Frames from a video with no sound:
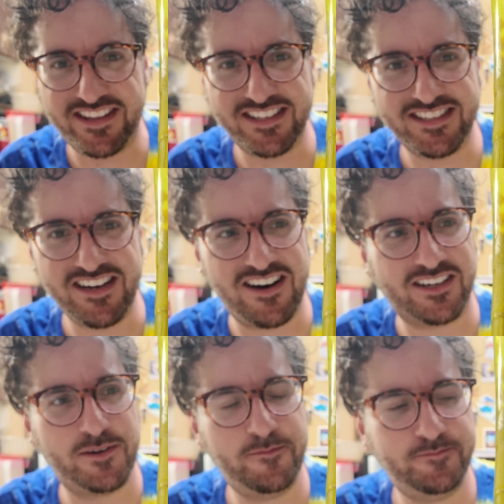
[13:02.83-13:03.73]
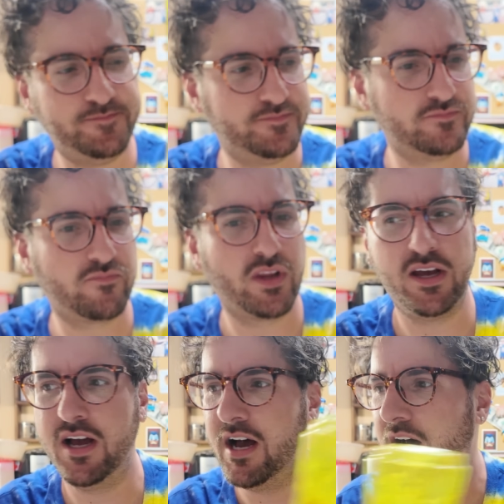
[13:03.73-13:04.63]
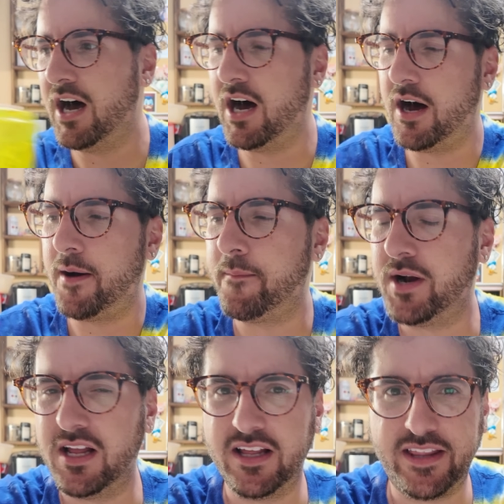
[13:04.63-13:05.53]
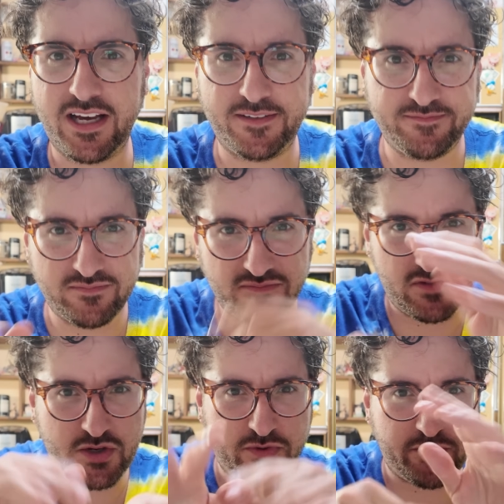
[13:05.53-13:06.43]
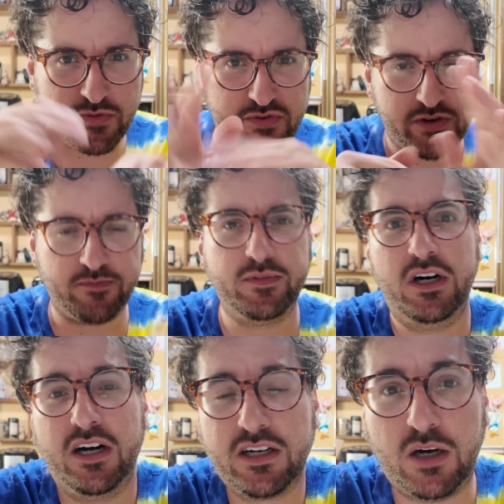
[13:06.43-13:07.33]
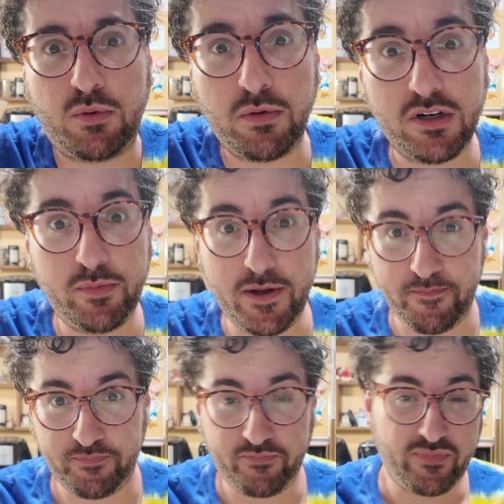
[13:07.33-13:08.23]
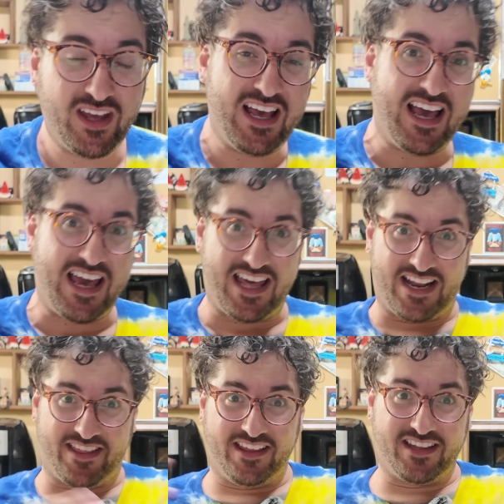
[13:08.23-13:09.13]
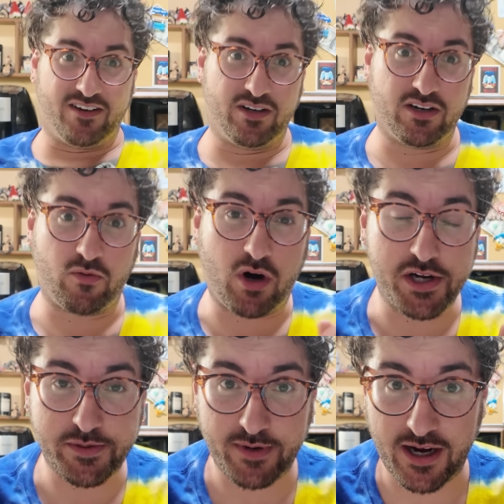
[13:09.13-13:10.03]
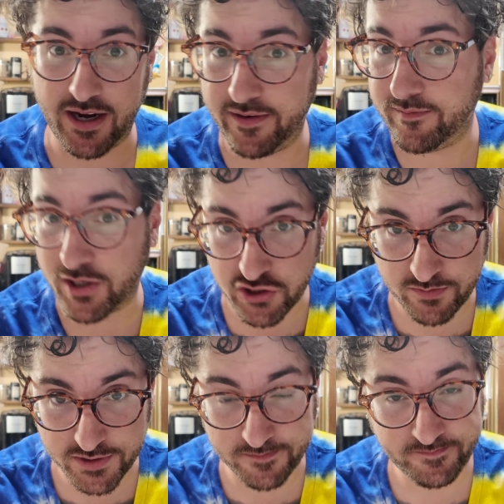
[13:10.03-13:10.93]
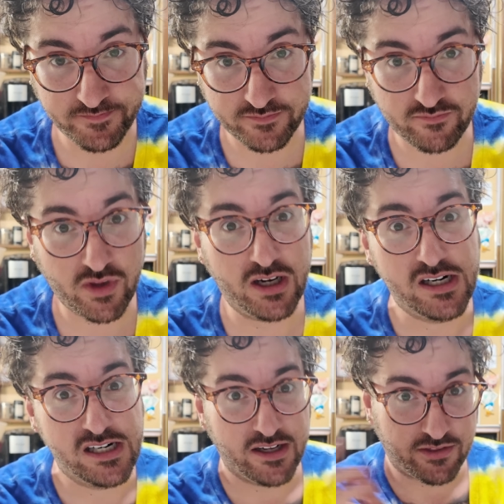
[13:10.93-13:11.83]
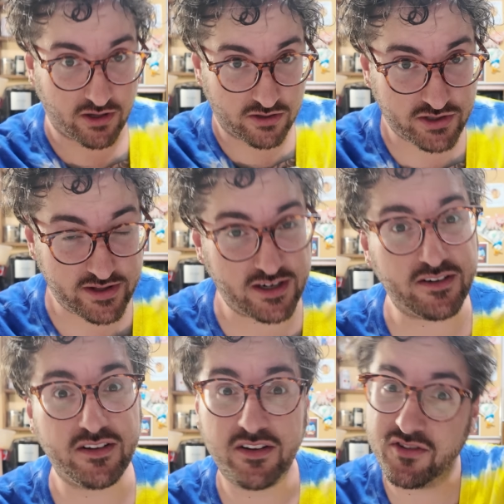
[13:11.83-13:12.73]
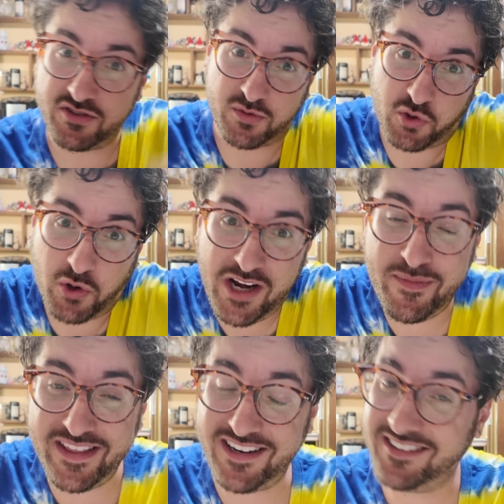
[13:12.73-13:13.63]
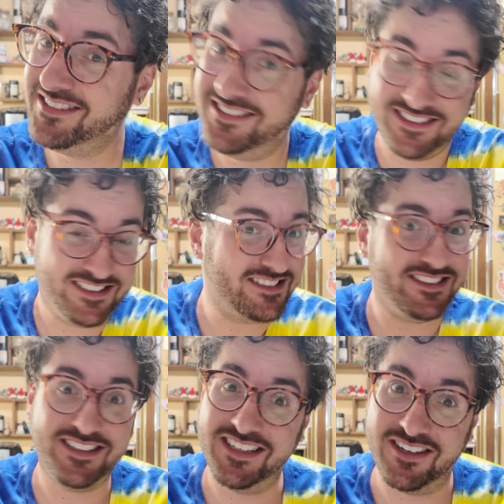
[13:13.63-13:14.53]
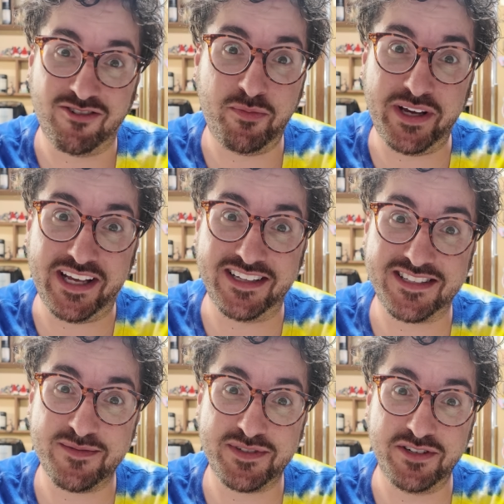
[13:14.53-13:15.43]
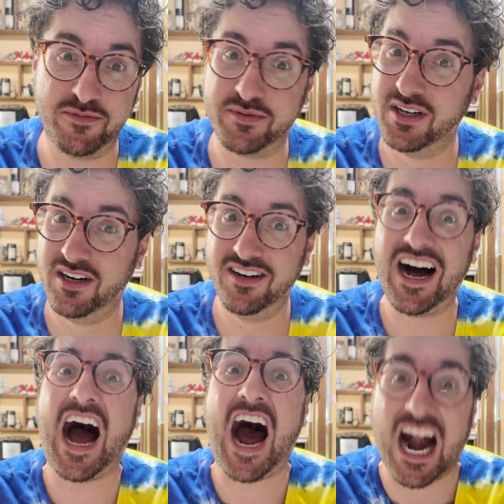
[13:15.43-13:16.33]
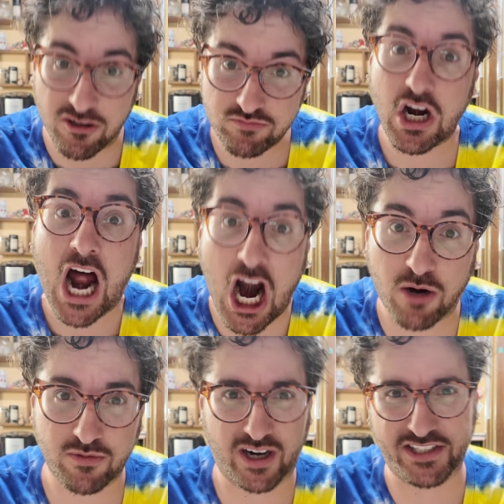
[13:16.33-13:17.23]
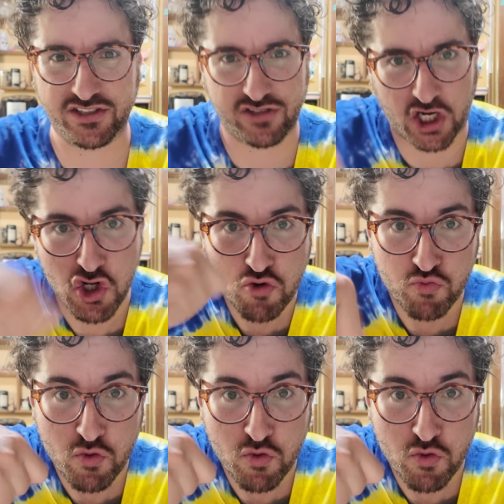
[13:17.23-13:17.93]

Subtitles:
it to the stock. Probably let that chum come up a little bit. And I think that I'm gonna wash my mushrooms, throw those in there, throw some cream in there, and we'll be eating some soup. Or I just like.